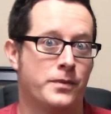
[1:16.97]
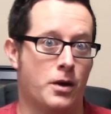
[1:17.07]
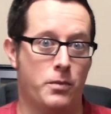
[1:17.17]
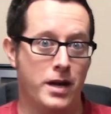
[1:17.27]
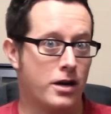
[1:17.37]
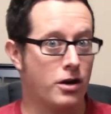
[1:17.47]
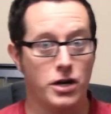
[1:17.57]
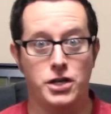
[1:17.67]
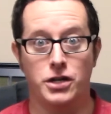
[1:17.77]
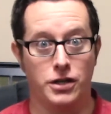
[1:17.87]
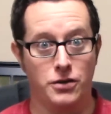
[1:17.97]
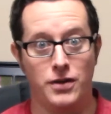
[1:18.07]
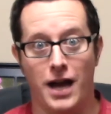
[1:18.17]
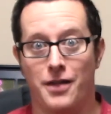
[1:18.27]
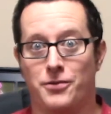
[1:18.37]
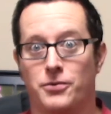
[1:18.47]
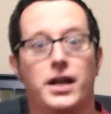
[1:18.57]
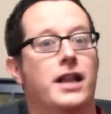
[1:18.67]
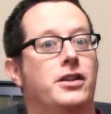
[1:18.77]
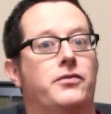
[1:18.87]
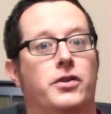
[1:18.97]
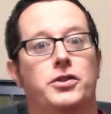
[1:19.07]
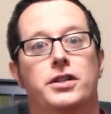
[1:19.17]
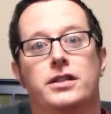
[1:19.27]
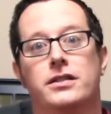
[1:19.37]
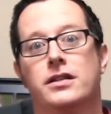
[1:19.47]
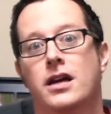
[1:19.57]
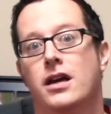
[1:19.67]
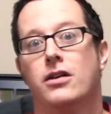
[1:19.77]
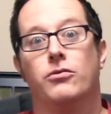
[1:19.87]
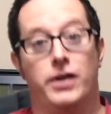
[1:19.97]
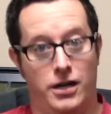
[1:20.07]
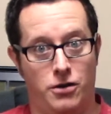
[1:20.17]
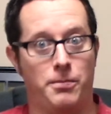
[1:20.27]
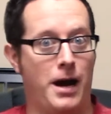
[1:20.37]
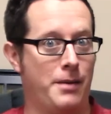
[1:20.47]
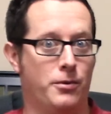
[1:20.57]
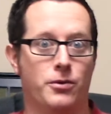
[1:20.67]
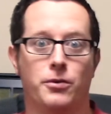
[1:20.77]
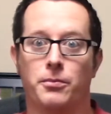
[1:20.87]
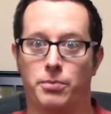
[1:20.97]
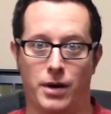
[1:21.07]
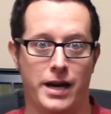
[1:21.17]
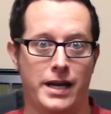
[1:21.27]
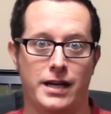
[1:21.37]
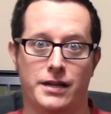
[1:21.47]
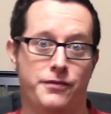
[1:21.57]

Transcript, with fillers: And we encourage you to do that through daily devotions, reading your Bible, and praying.